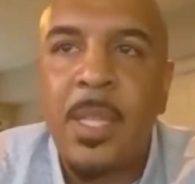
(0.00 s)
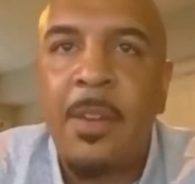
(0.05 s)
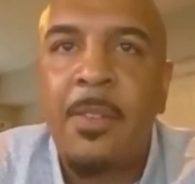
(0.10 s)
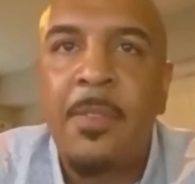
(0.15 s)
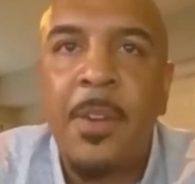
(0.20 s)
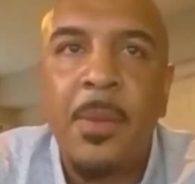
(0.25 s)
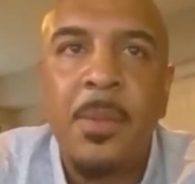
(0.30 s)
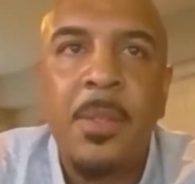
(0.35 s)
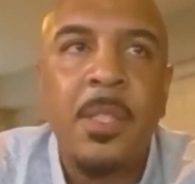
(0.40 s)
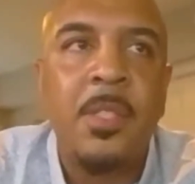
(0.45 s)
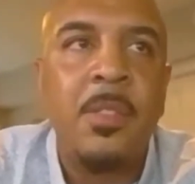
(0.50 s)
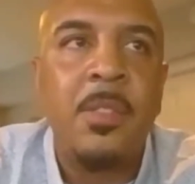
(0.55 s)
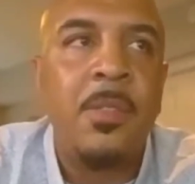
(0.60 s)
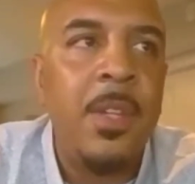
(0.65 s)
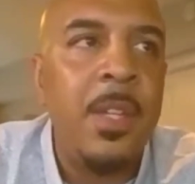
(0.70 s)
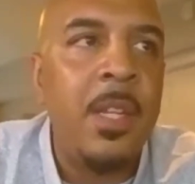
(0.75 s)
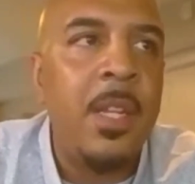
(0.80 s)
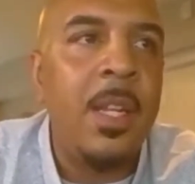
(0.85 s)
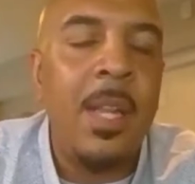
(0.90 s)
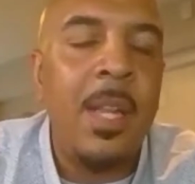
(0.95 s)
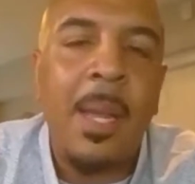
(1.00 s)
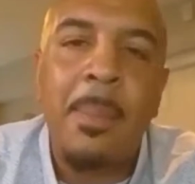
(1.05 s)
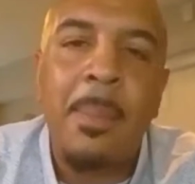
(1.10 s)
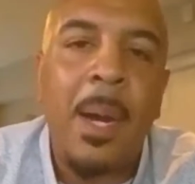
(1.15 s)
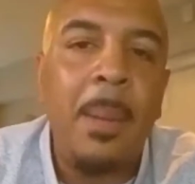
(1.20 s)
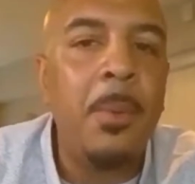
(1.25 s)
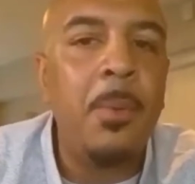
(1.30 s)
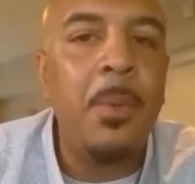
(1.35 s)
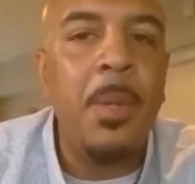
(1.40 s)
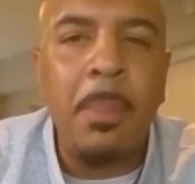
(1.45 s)
I felt this feeling like,
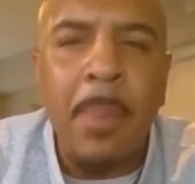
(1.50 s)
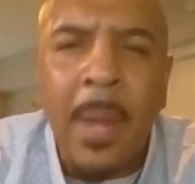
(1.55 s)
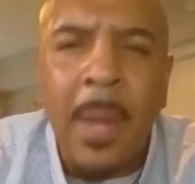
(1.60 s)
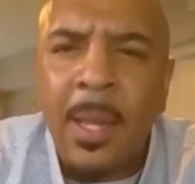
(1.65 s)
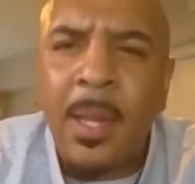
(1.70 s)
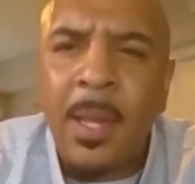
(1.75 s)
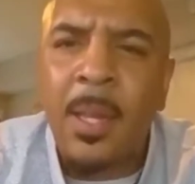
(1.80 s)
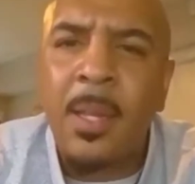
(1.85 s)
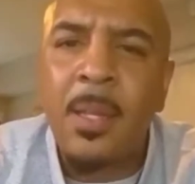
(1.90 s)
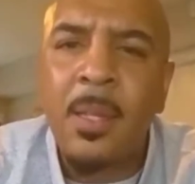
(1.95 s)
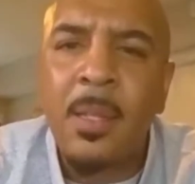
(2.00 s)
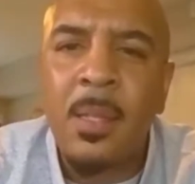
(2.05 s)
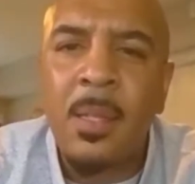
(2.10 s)
mama, we made it.